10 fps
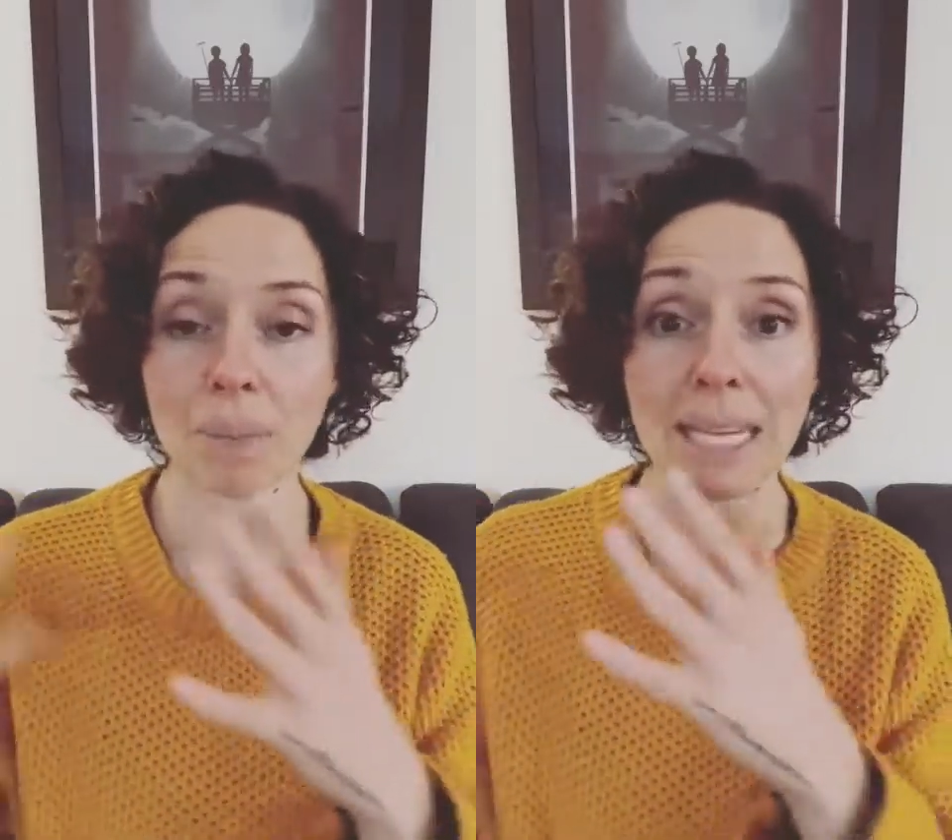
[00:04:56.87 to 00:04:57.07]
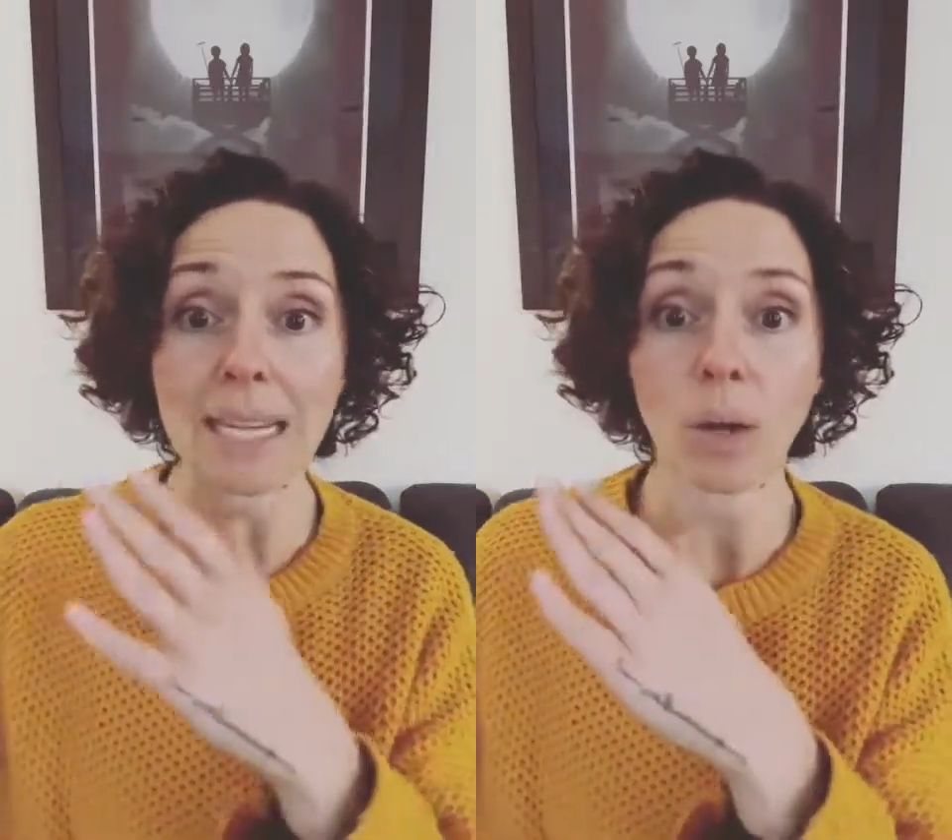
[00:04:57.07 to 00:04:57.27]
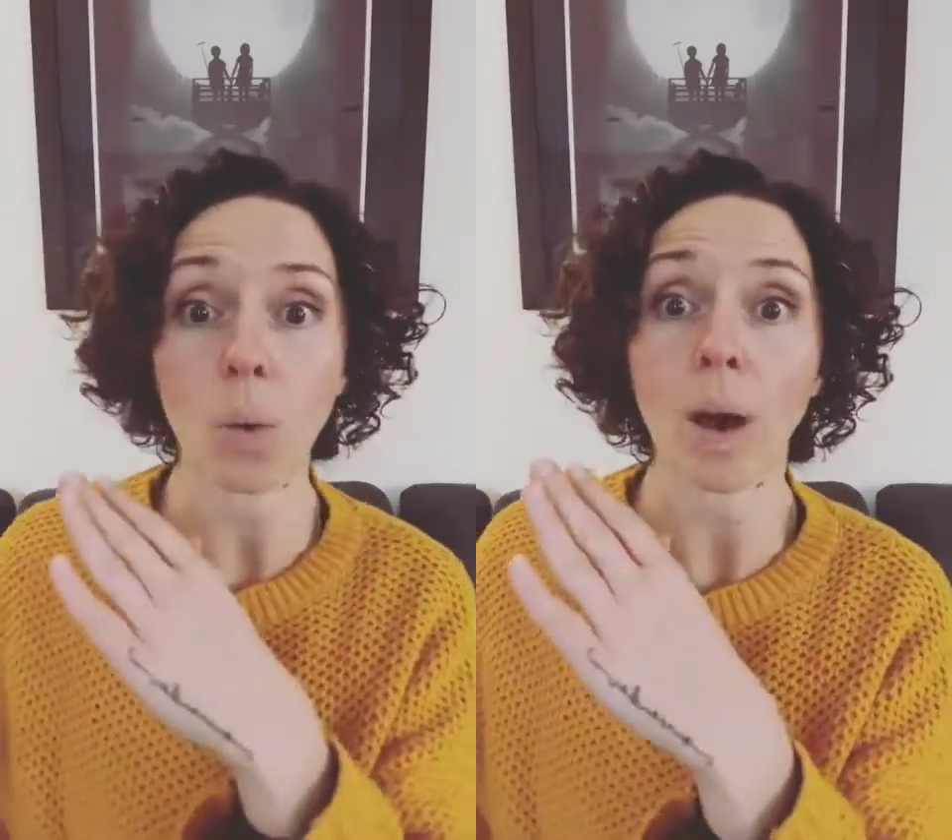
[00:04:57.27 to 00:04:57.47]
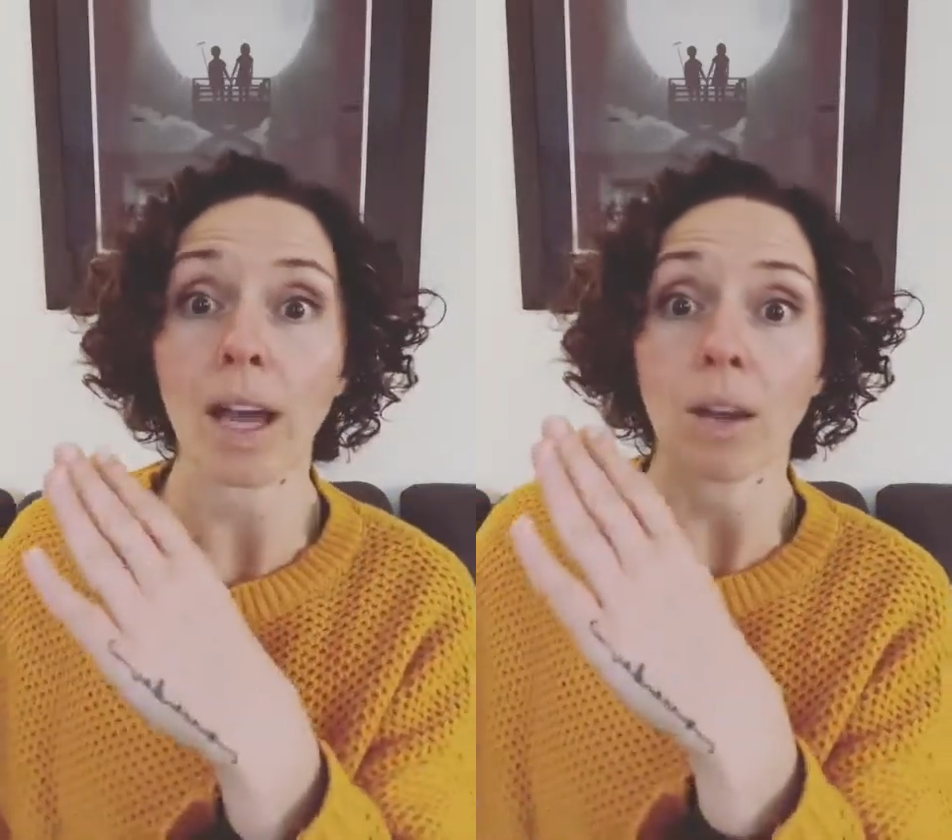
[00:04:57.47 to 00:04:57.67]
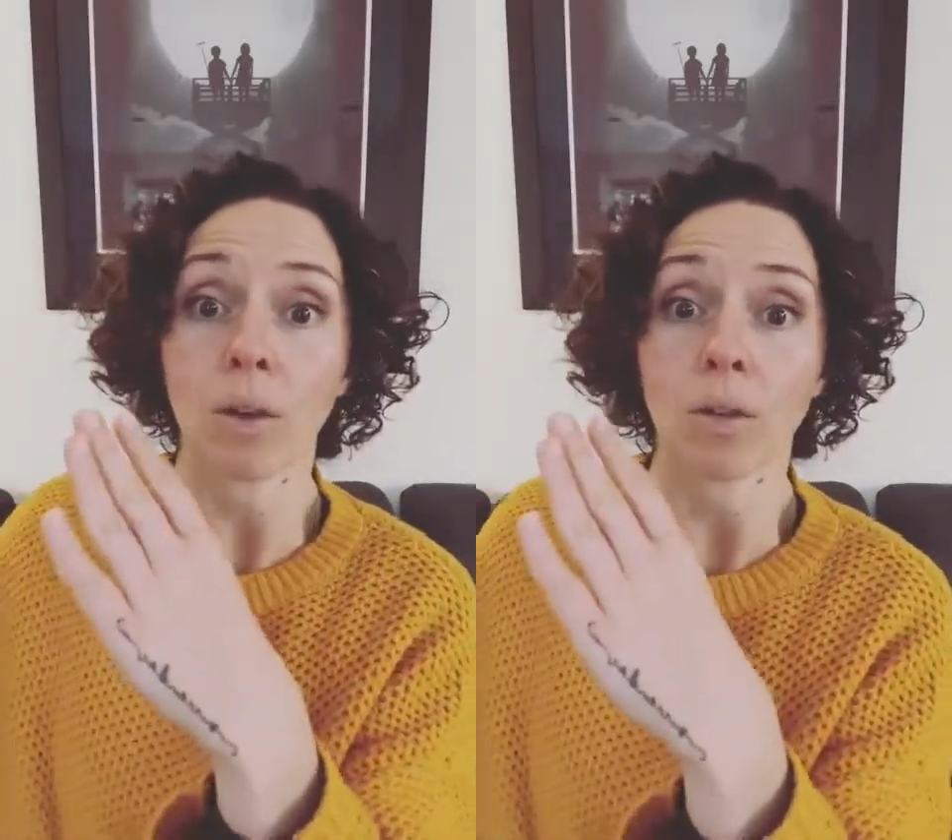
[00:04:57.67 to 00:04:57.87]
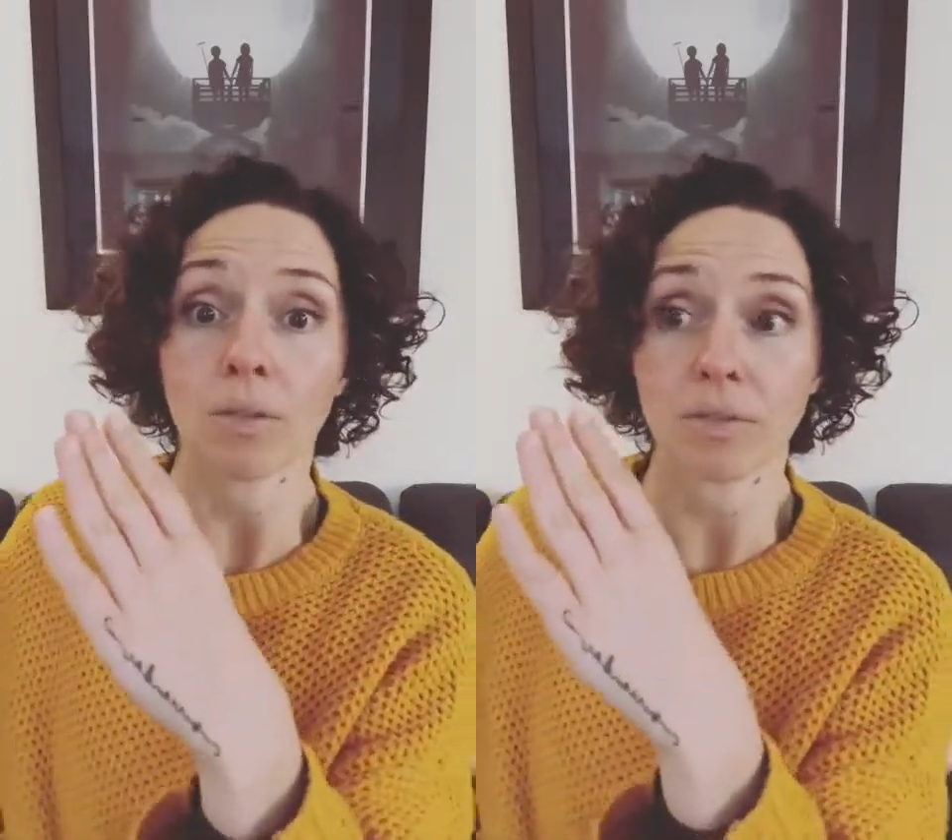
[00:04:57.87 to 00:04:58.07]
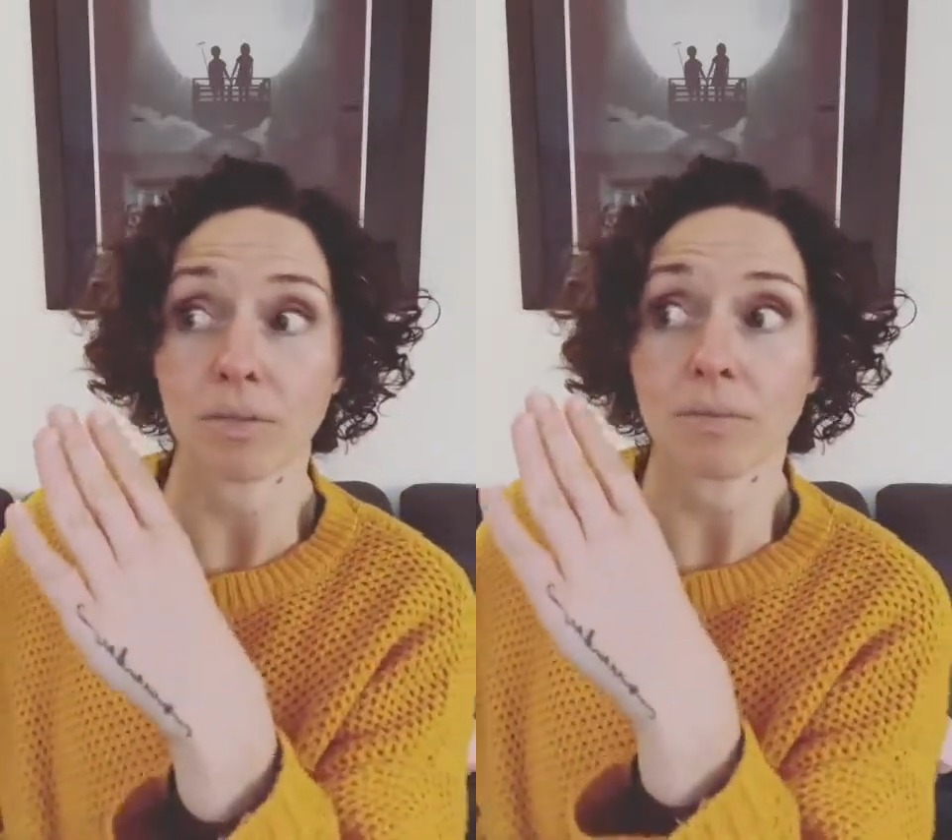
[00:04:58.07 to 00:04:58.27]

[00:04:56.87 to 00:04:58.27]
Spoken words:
be in quite a lot of